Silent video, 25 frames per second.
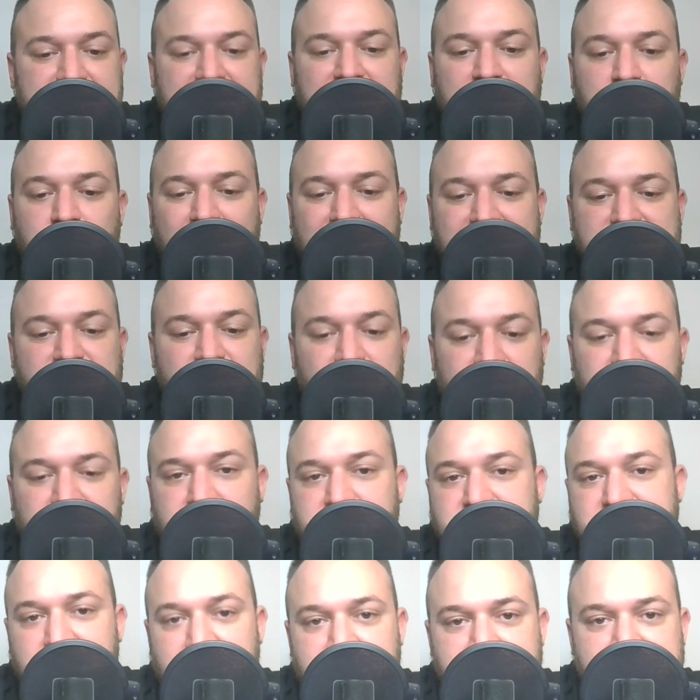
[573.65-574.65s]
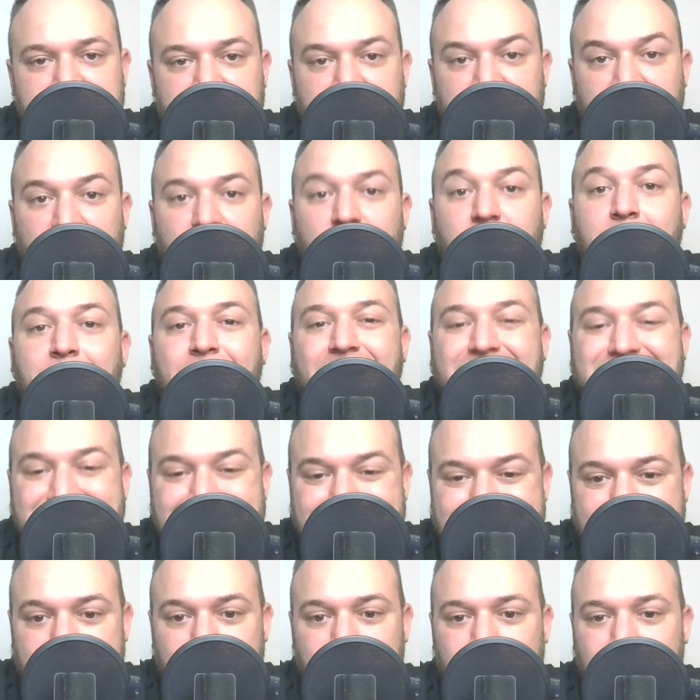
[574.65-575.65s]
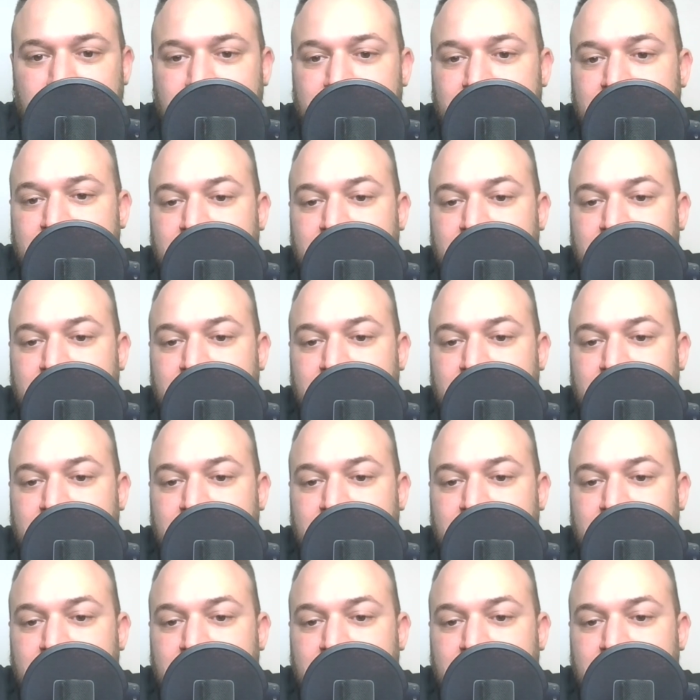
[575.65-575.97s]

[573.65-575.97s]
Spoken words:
was all those years ago, but still,